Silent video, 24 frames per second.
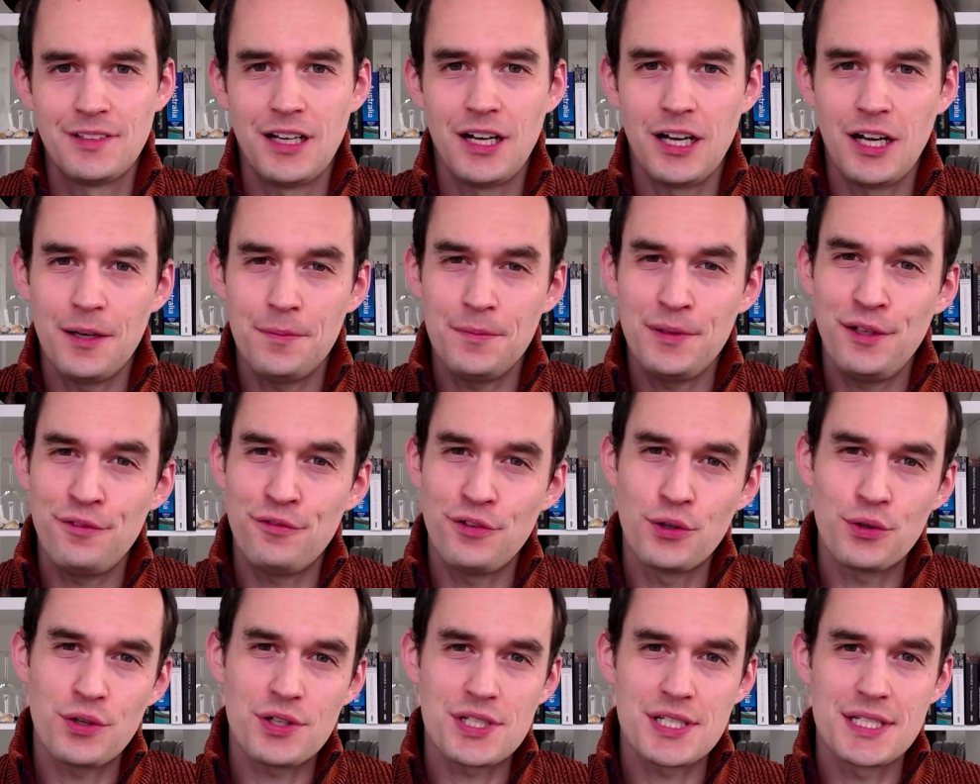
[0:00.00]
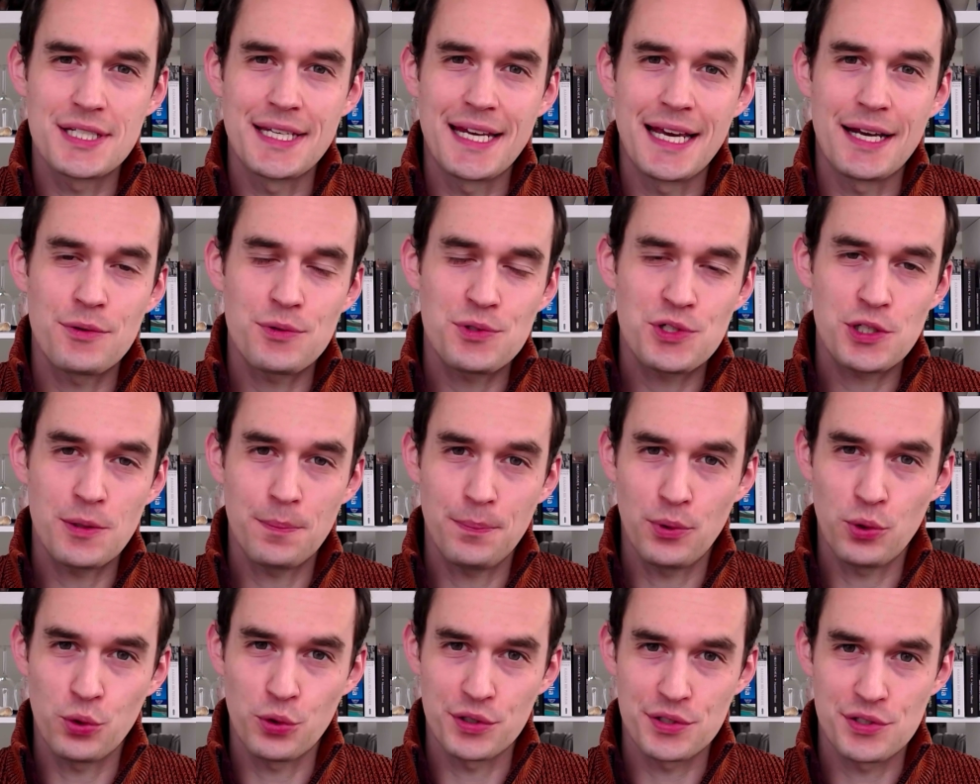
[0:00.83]
OmniFocus now
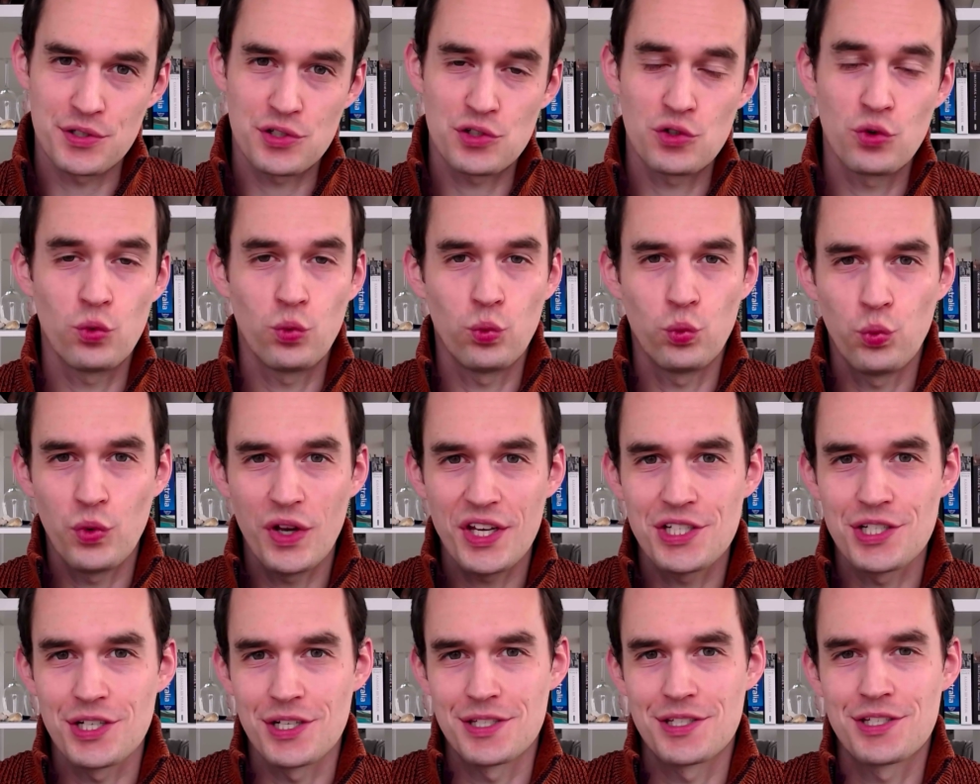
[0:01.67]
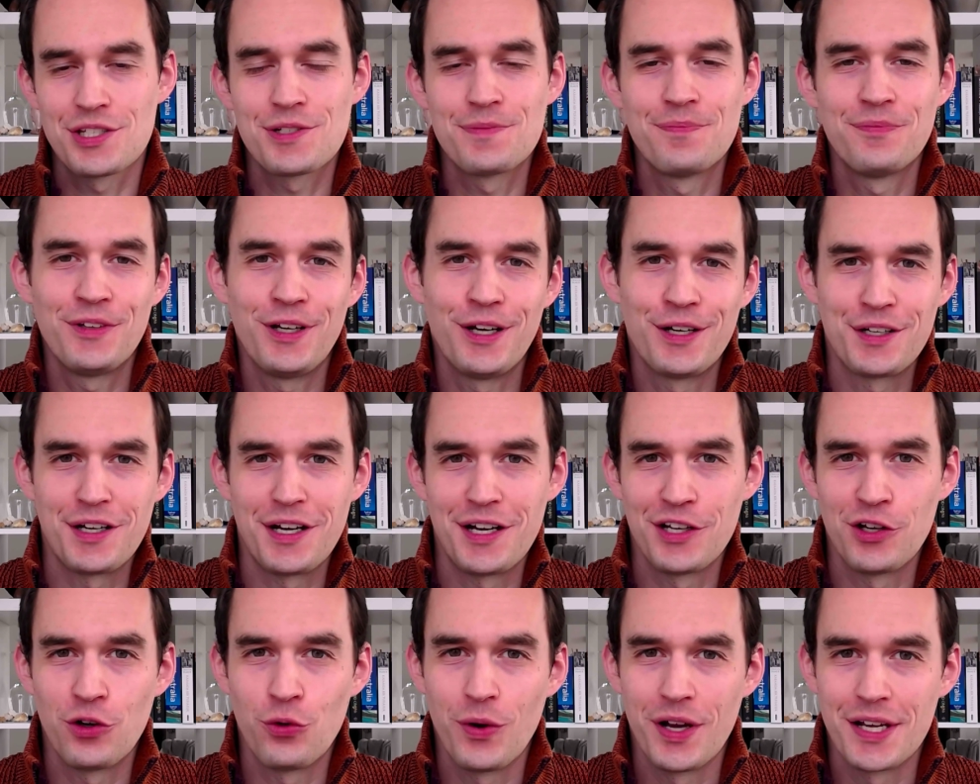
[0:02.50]
supports widgets on
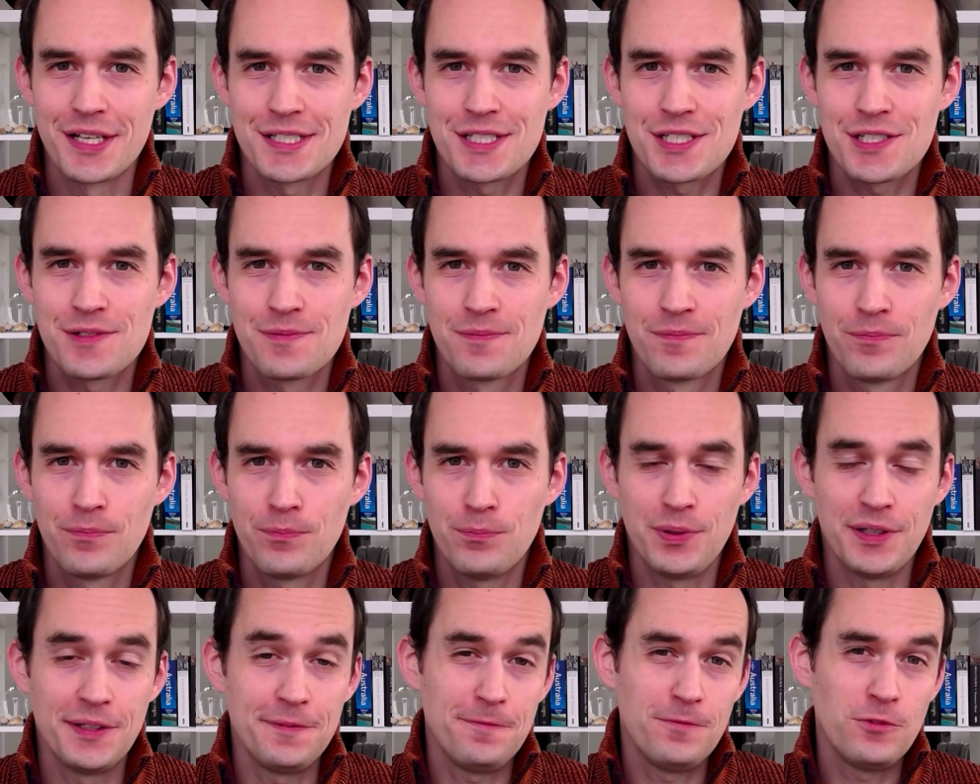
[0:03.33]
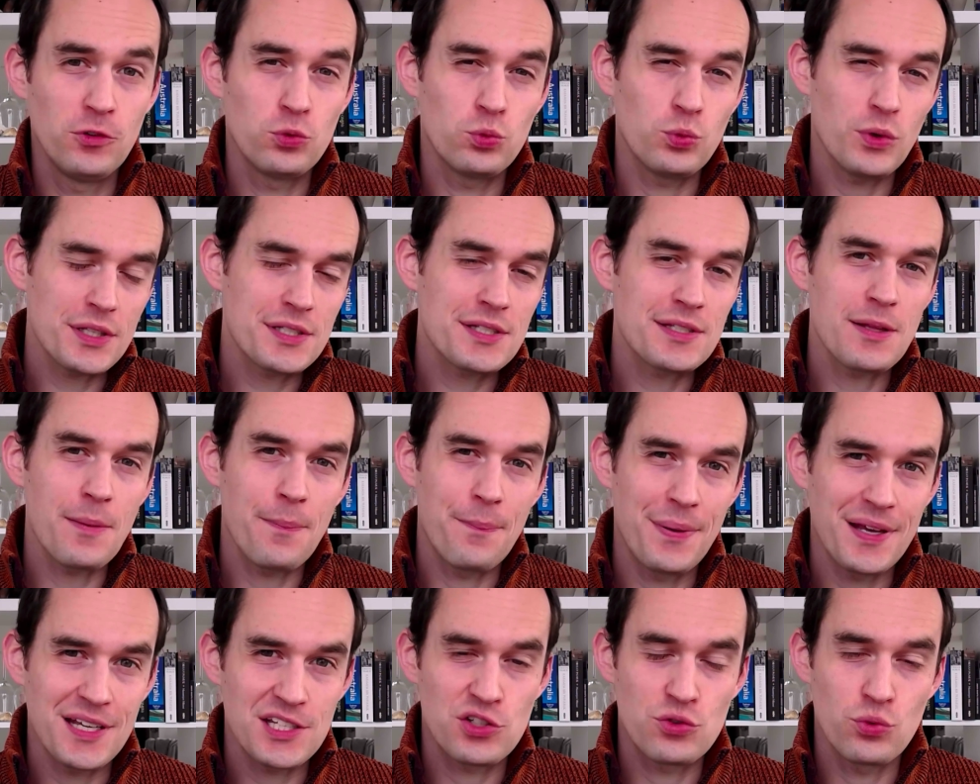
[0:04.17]
iOS. But what's the
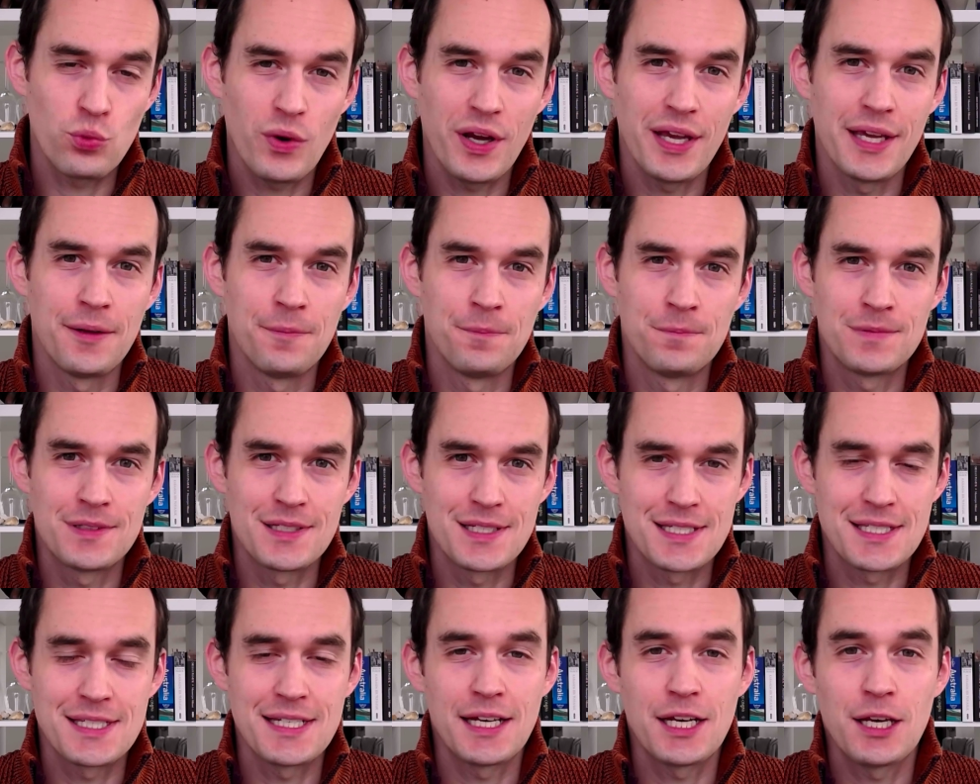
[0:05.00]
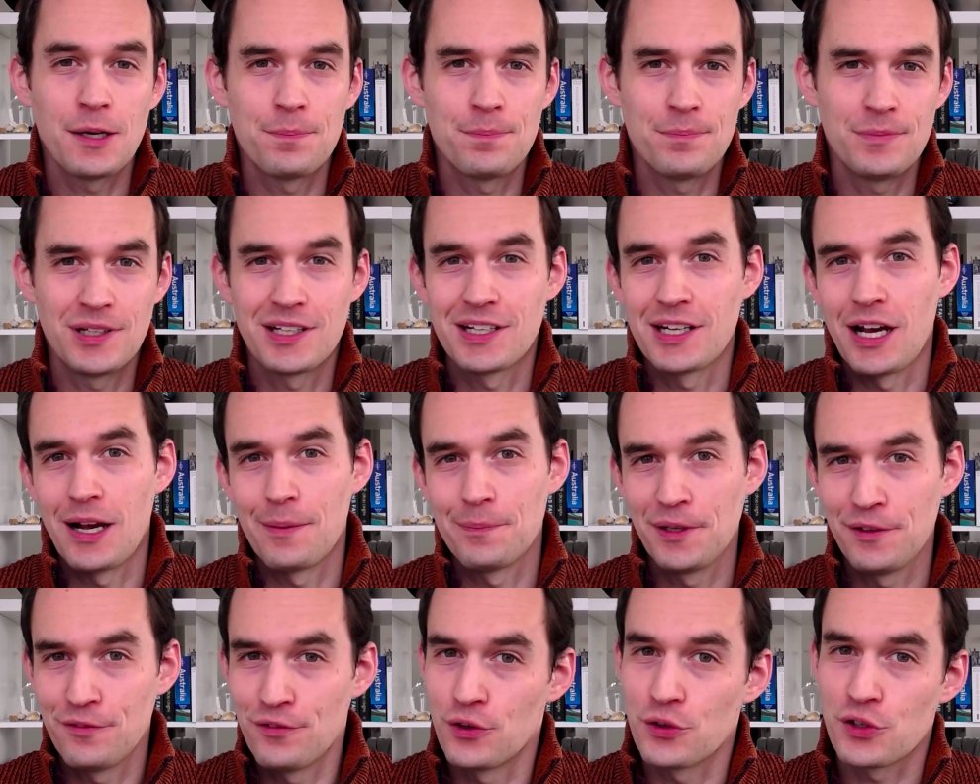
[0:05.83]
best way to set up an
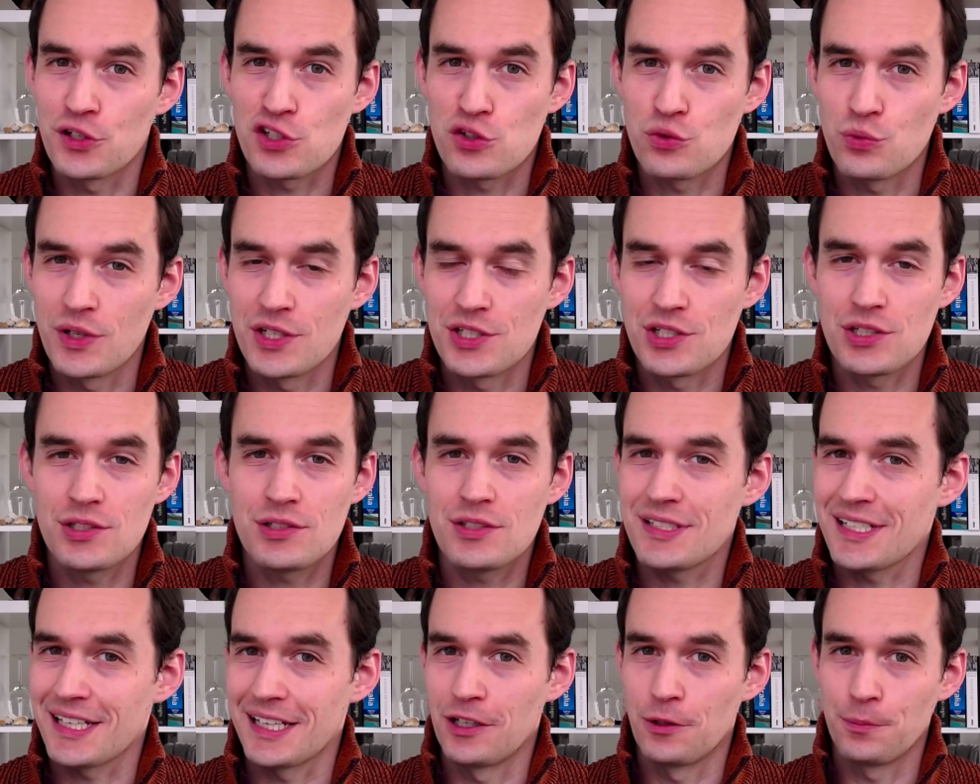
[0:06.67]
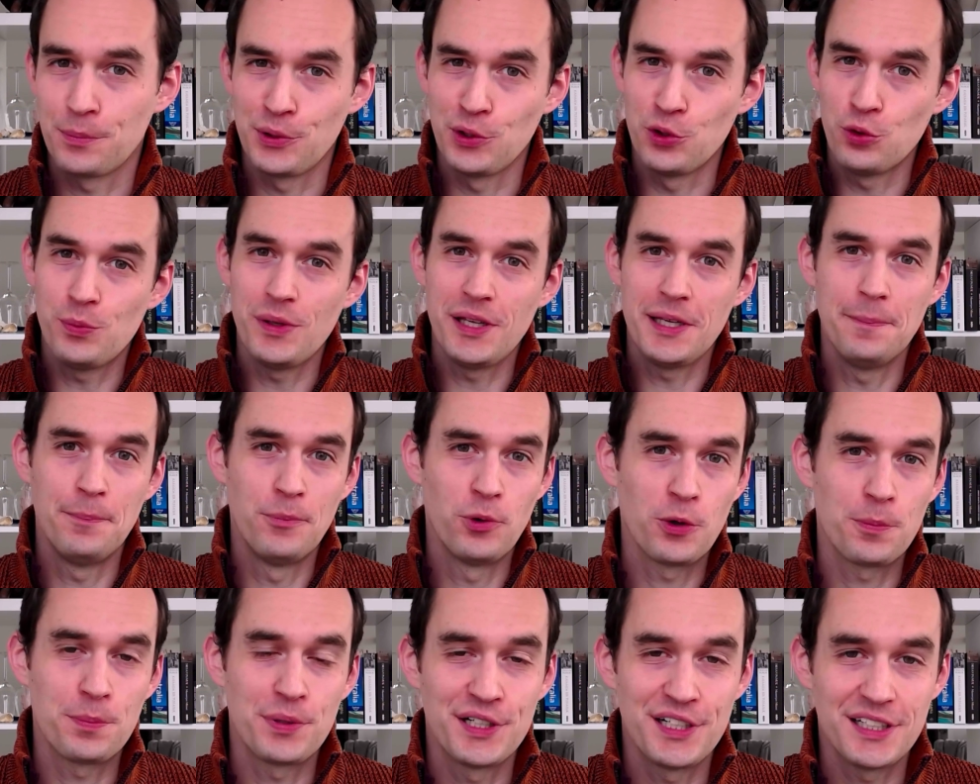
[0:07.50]
OmniFocus widget to help you be
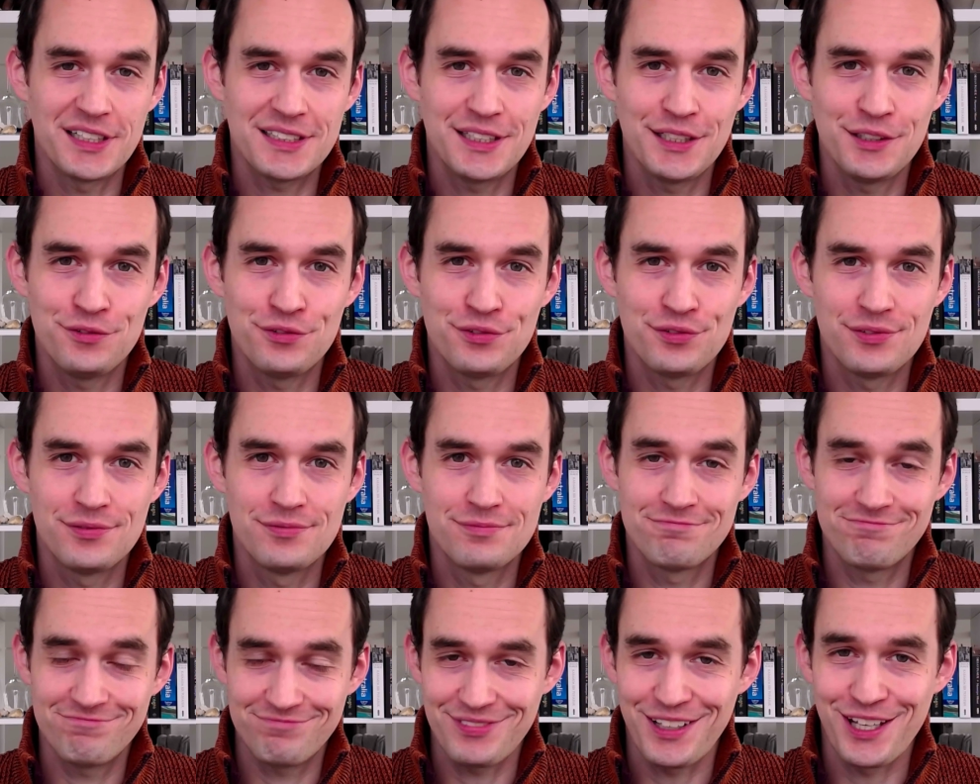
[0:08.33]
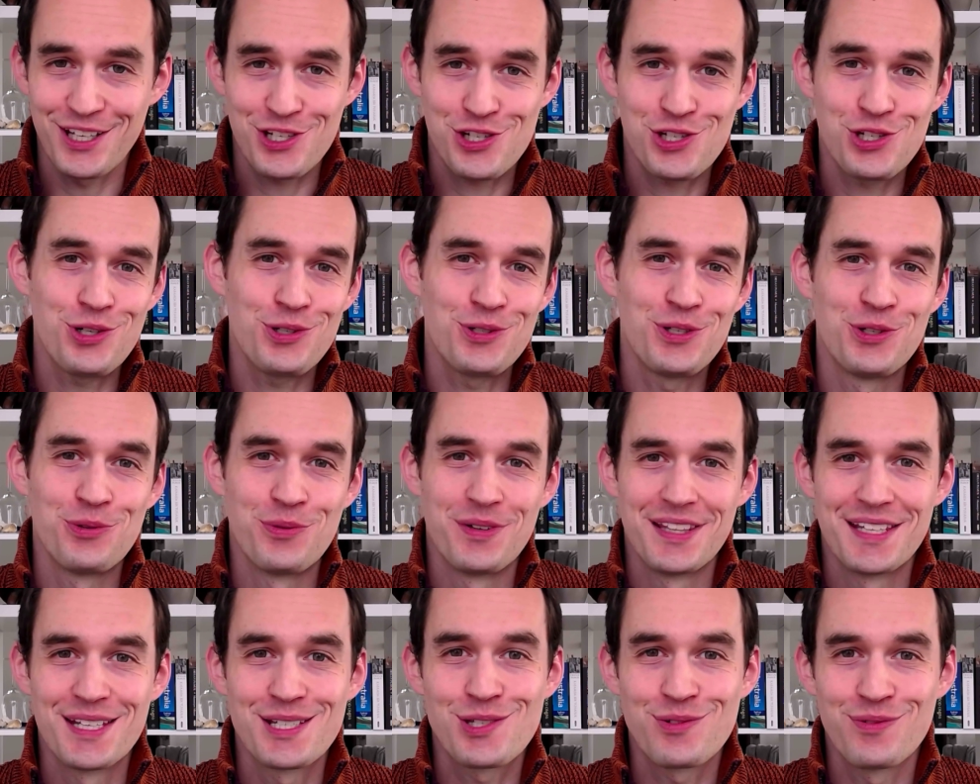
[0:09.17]
more productive? I'll show you
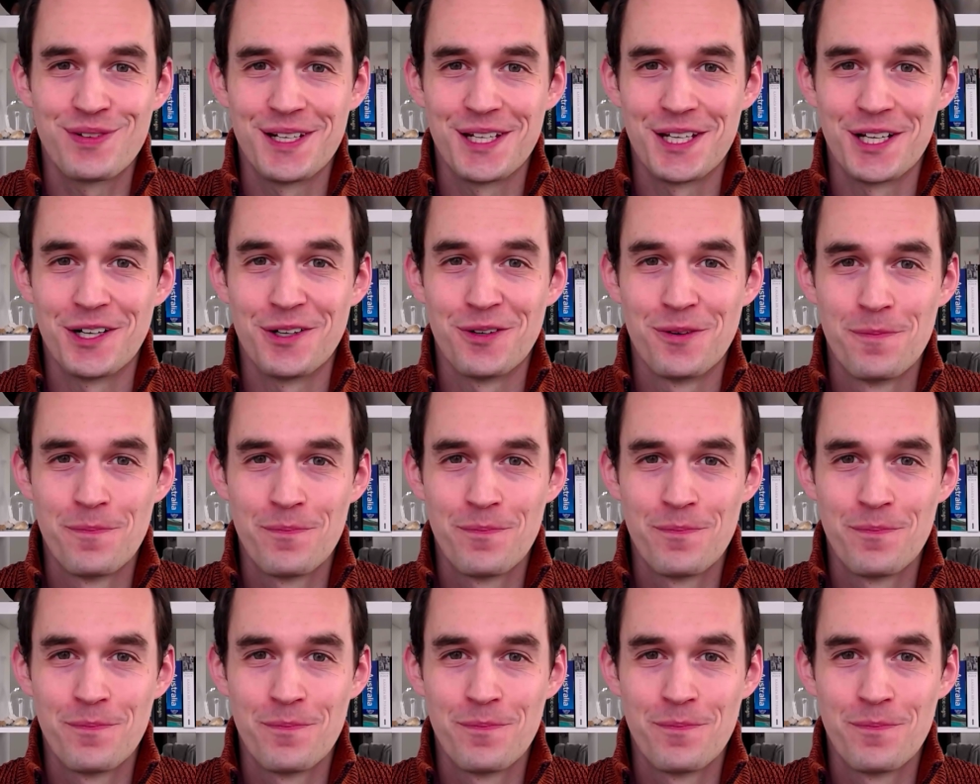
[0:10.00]
in this video.